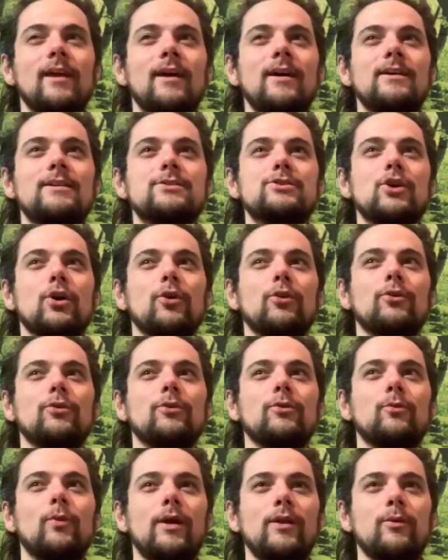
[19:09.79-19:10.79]
So
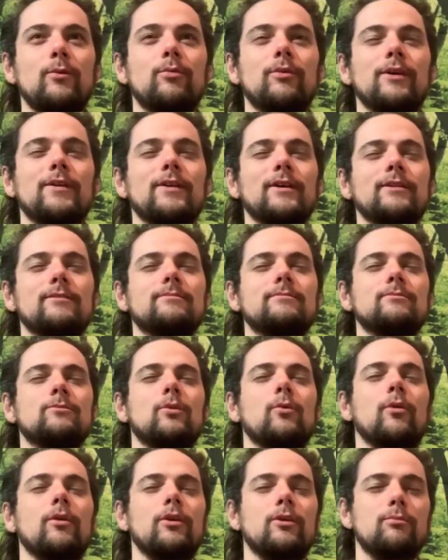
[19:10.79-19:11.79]
when you're breathing, I
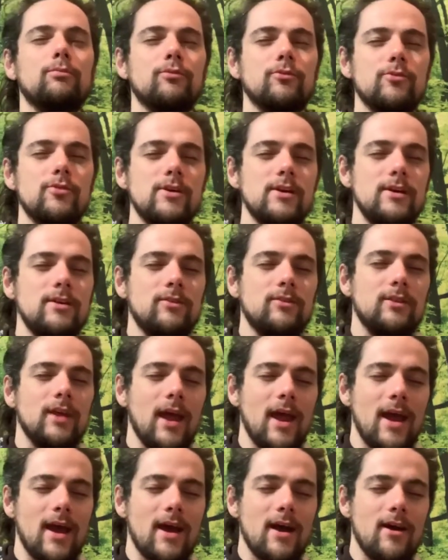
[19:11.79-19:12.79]
want you to breathe
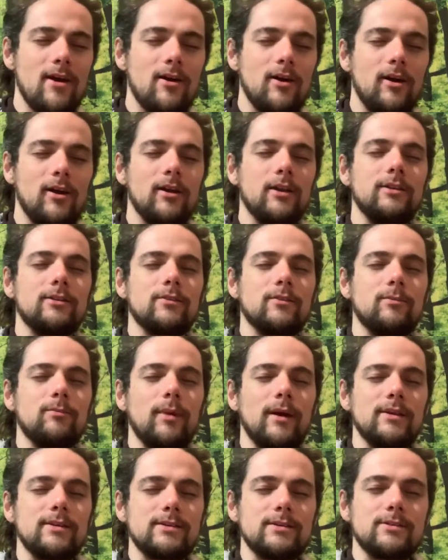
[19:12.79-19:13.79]
down into the
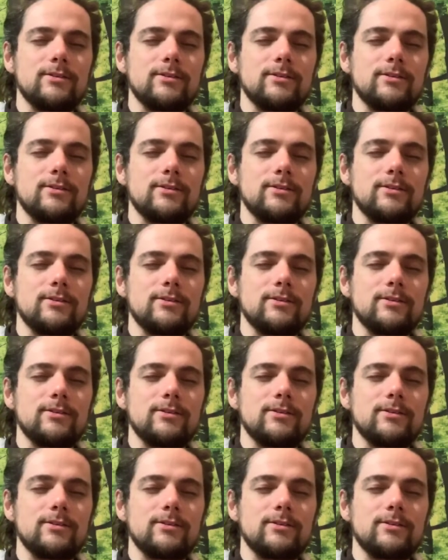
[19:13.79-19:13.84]
bases